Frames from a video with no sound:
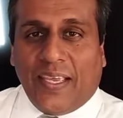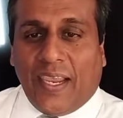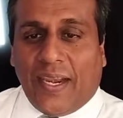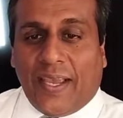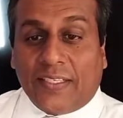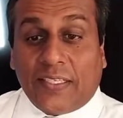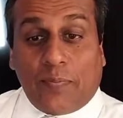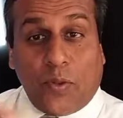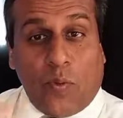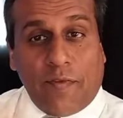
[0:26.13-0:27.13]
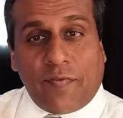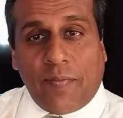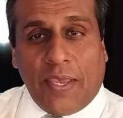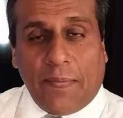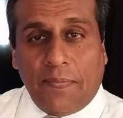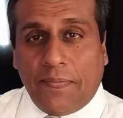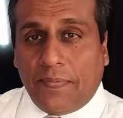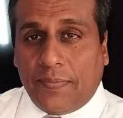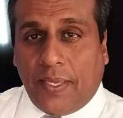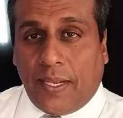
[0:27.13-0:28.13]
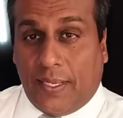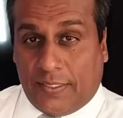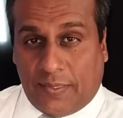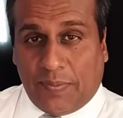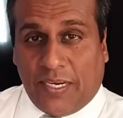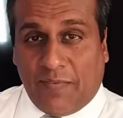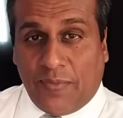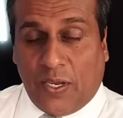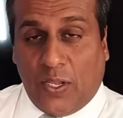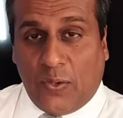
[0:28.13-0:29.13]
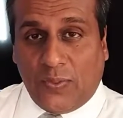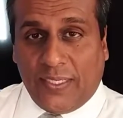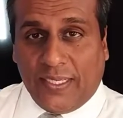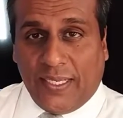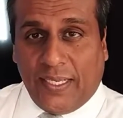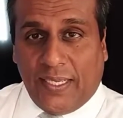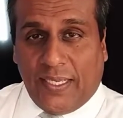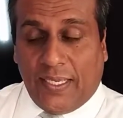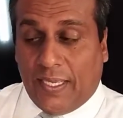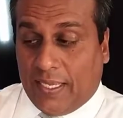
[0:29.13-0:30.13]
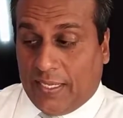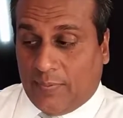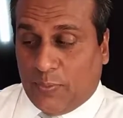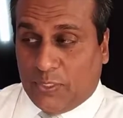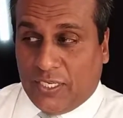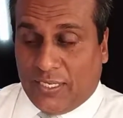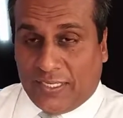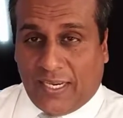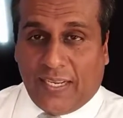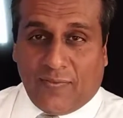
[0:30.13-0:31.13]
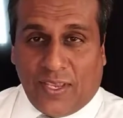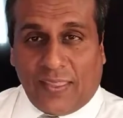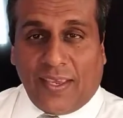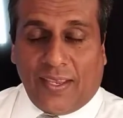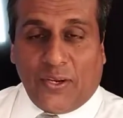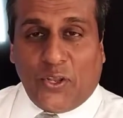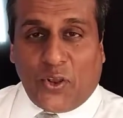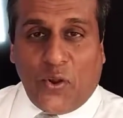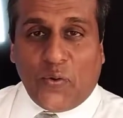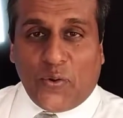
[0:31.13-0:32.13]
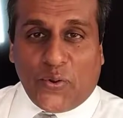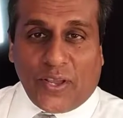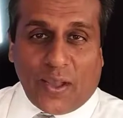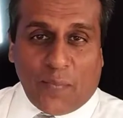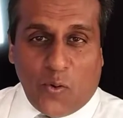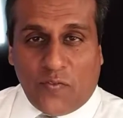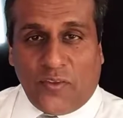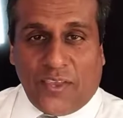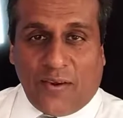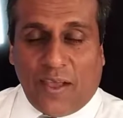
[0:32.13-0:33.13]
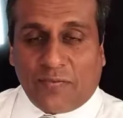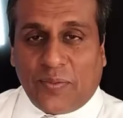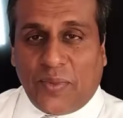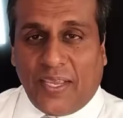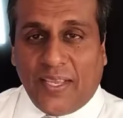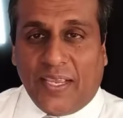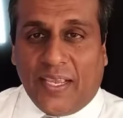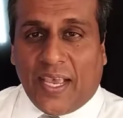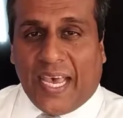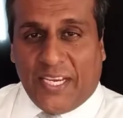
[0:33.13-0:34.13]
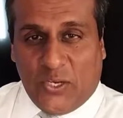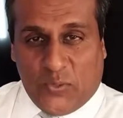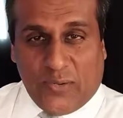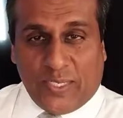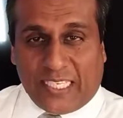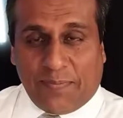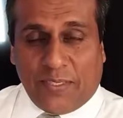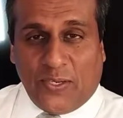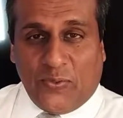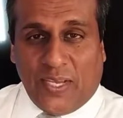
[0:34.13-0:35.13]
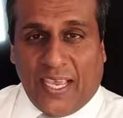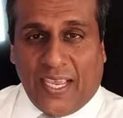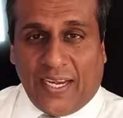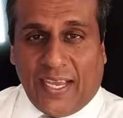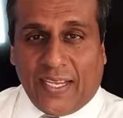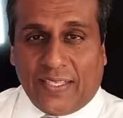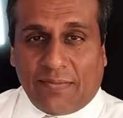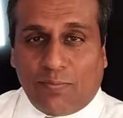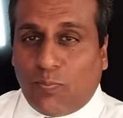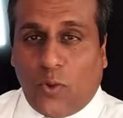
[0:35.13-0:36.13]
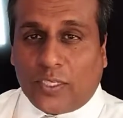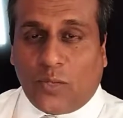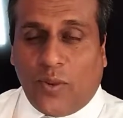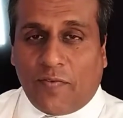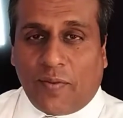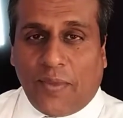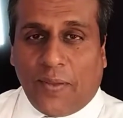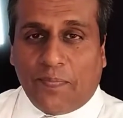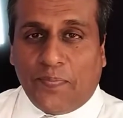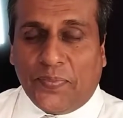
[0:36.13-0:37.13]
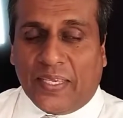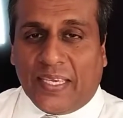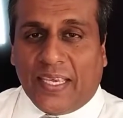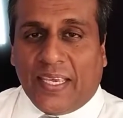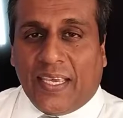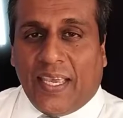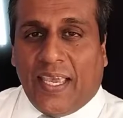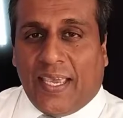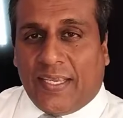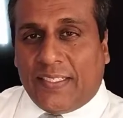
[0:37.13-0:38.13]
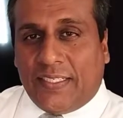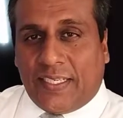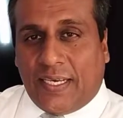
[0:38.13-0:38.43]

and I stepped away from him and asked him to leave me alone. He proceeded to leave the other end of the corridor to come over here after me. I knew what he was up to, and I walked away from him. And